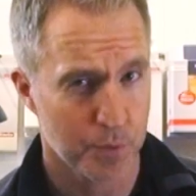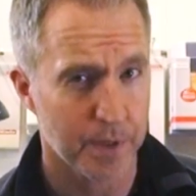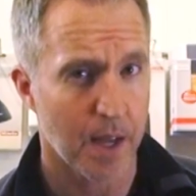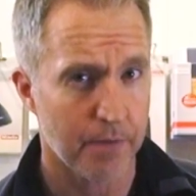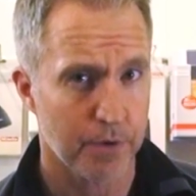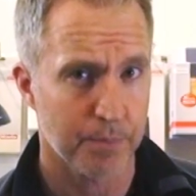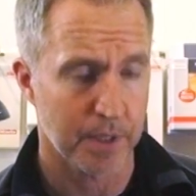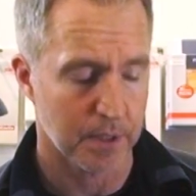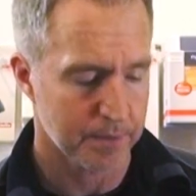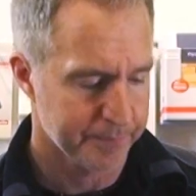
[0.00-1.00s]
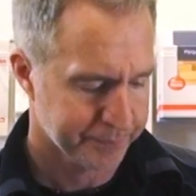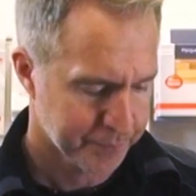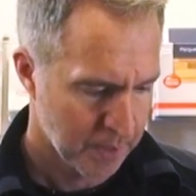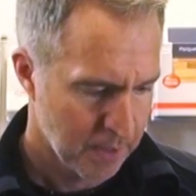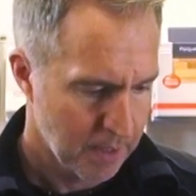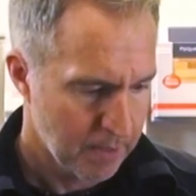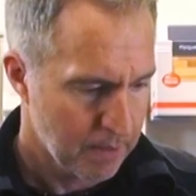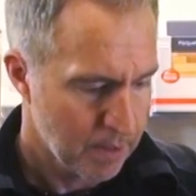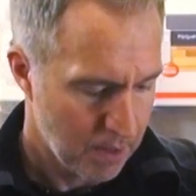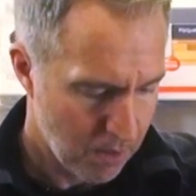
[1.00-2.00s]
with every Miele.
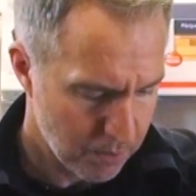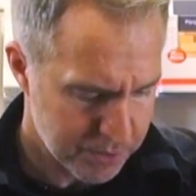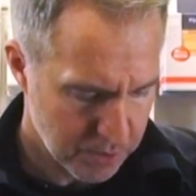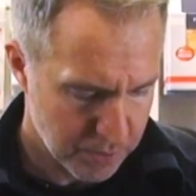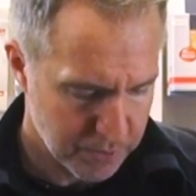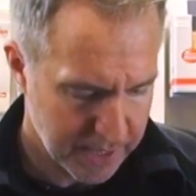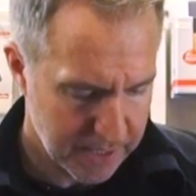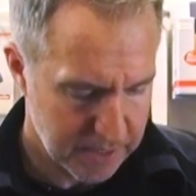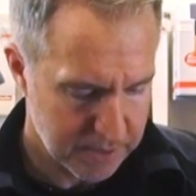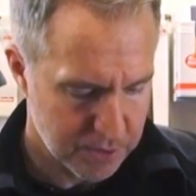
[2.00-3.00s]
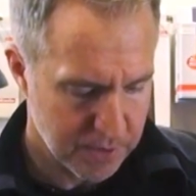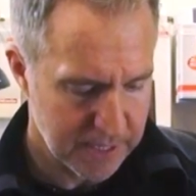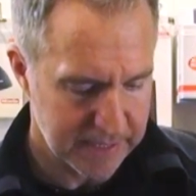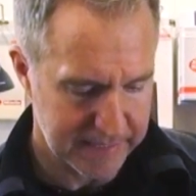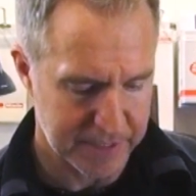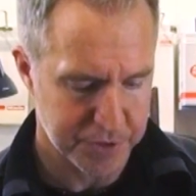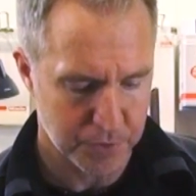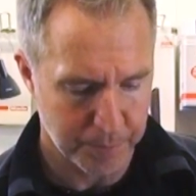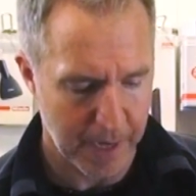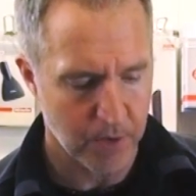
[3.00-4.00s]
Also, you'll get into the
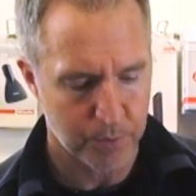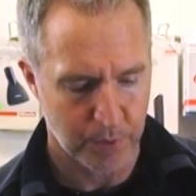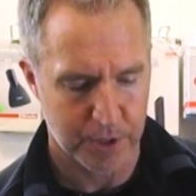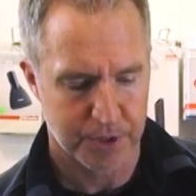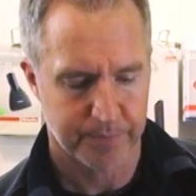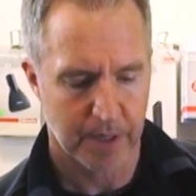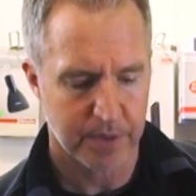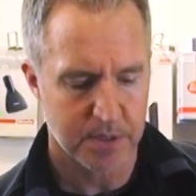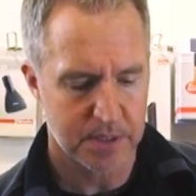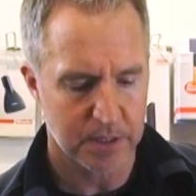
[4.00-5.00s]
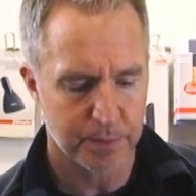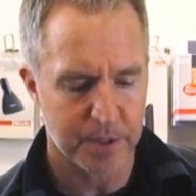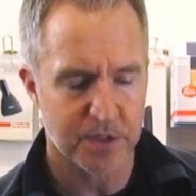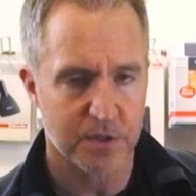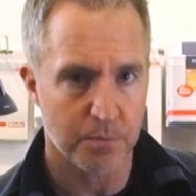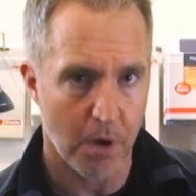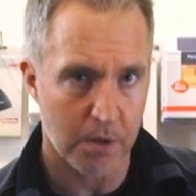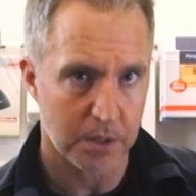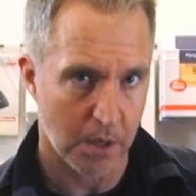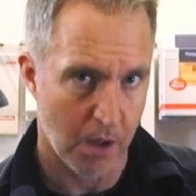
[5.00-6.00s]
electrical power brush. Now this is a little bit
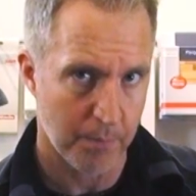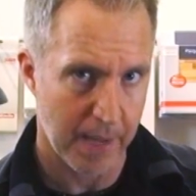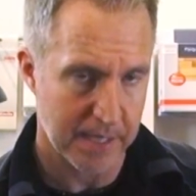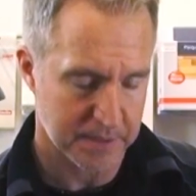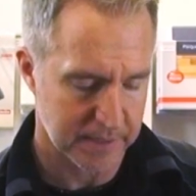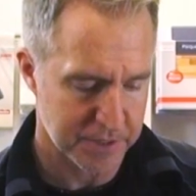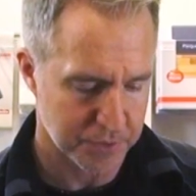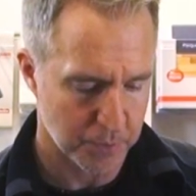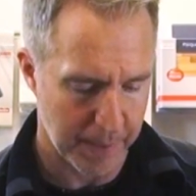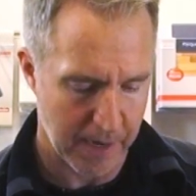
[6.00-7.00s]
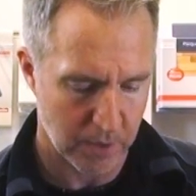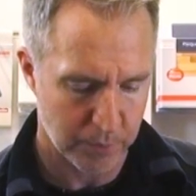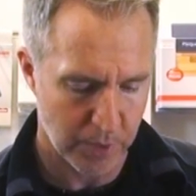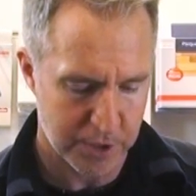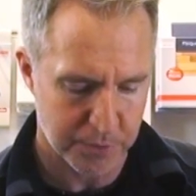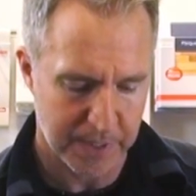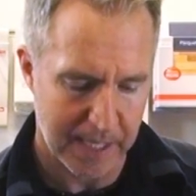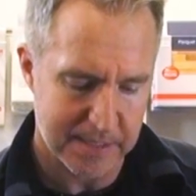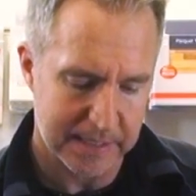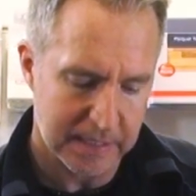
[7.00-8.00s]
smaller, compact electrical power brush that
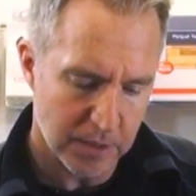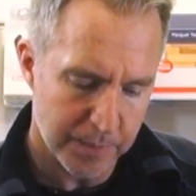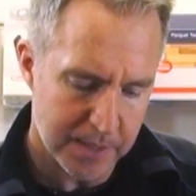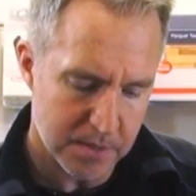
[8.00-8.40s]
has a little bit